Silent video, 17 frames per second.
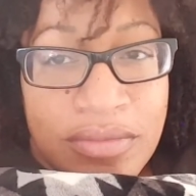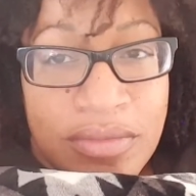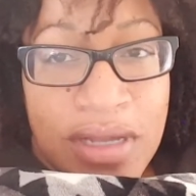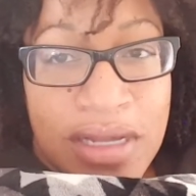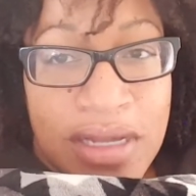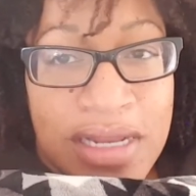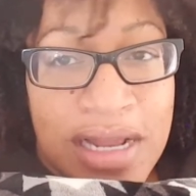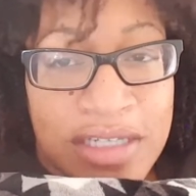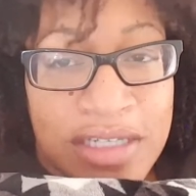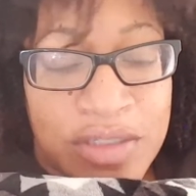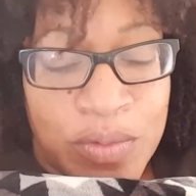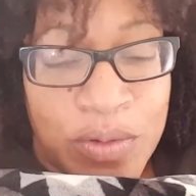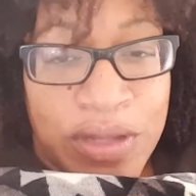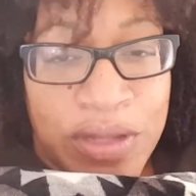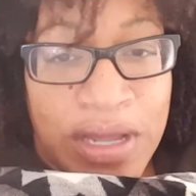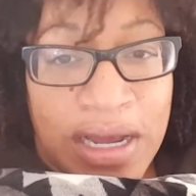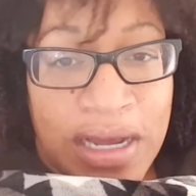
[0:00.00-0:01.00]
And that's
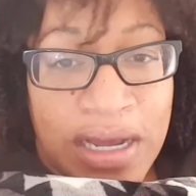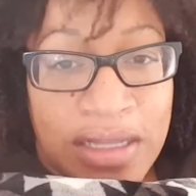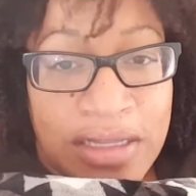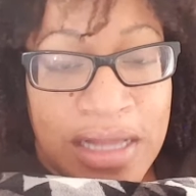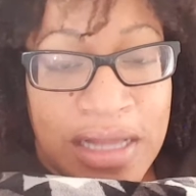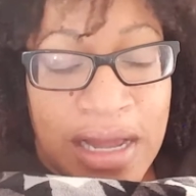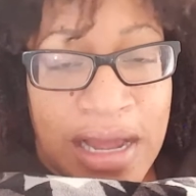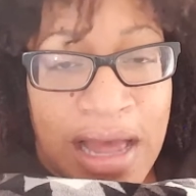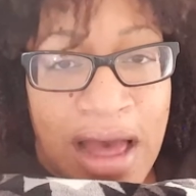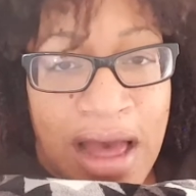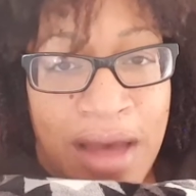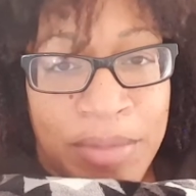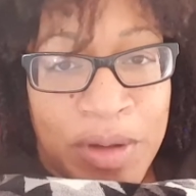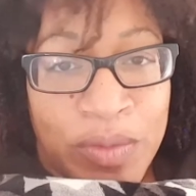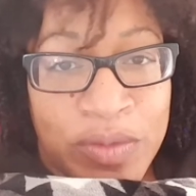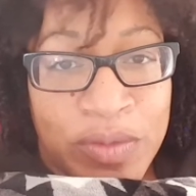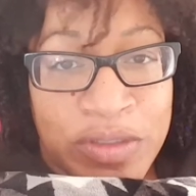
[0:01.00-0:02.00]
where that
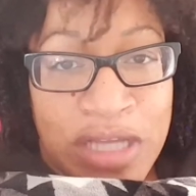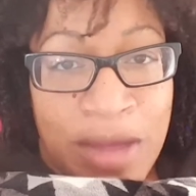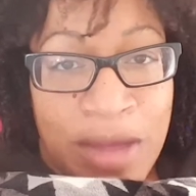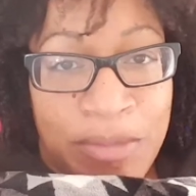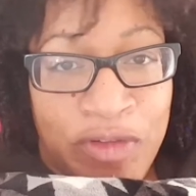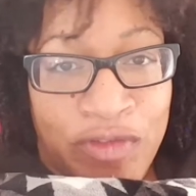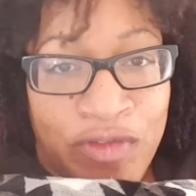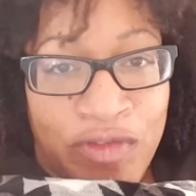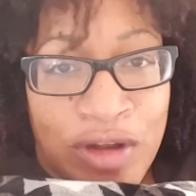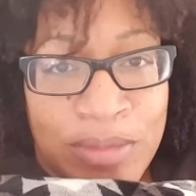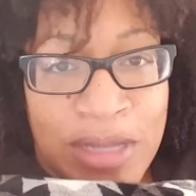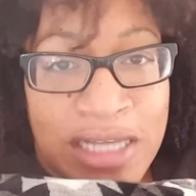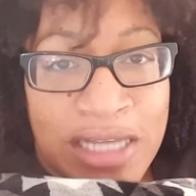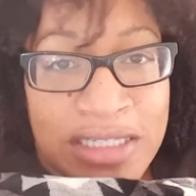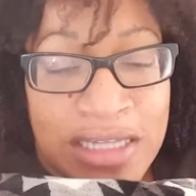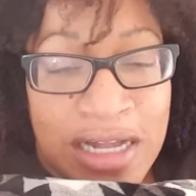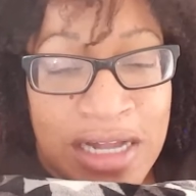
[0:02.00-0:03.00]
comment was coming from
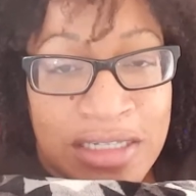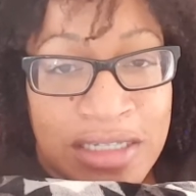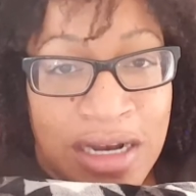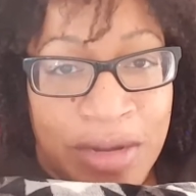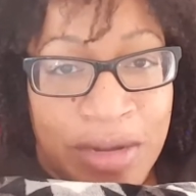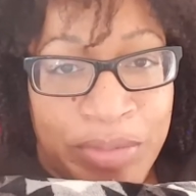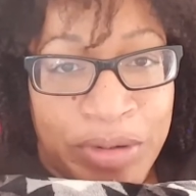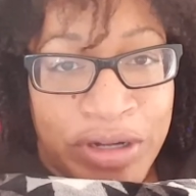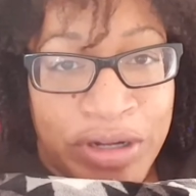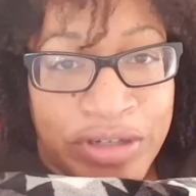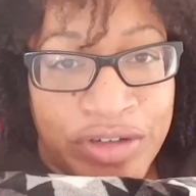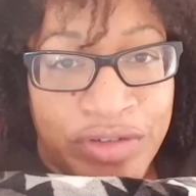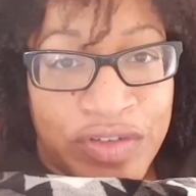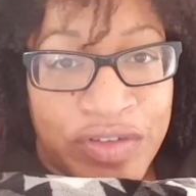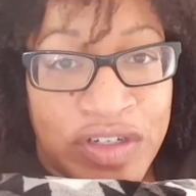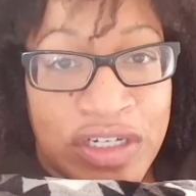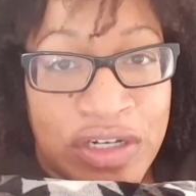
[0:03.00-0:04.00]
last night that I put on your
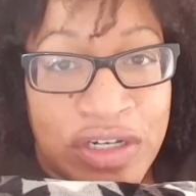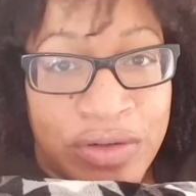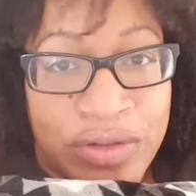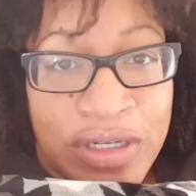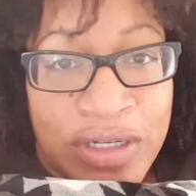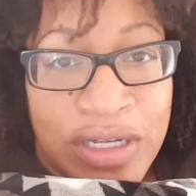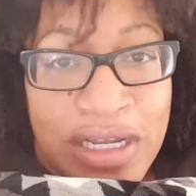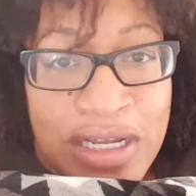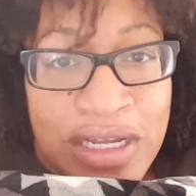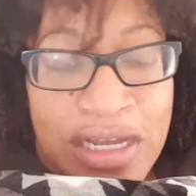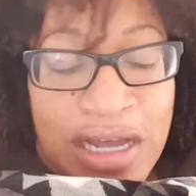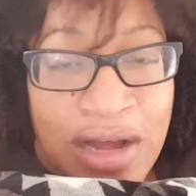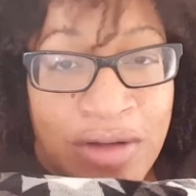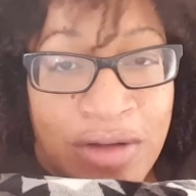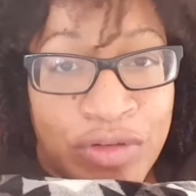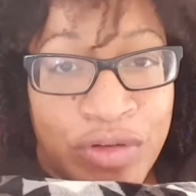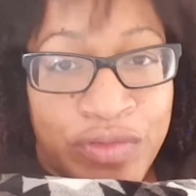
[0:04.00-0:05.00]
video.
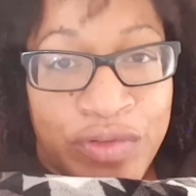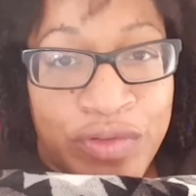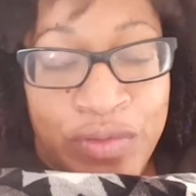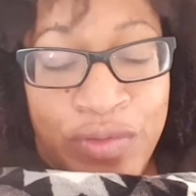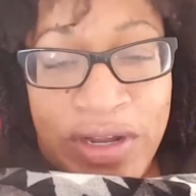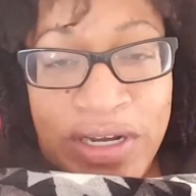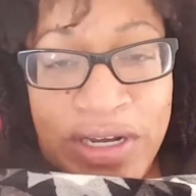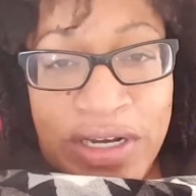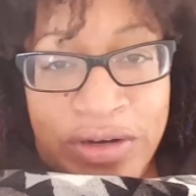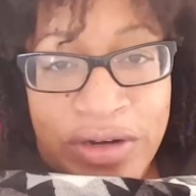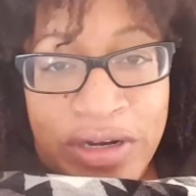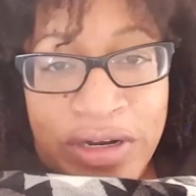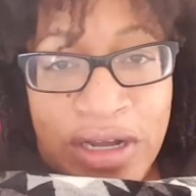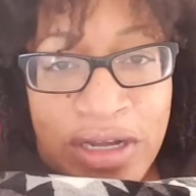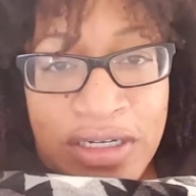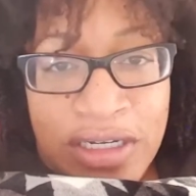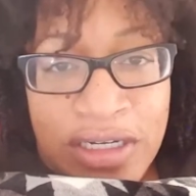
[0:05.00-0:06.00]
I don't know if you read it or
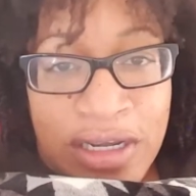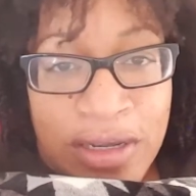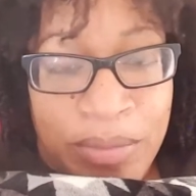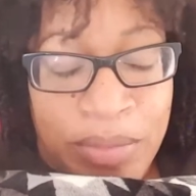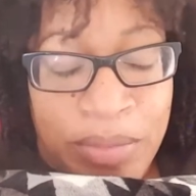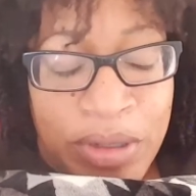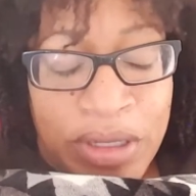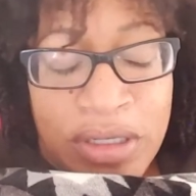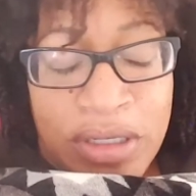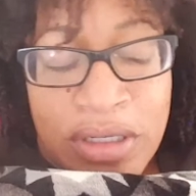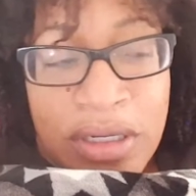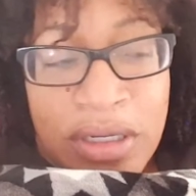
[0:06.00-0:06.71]
not yet, but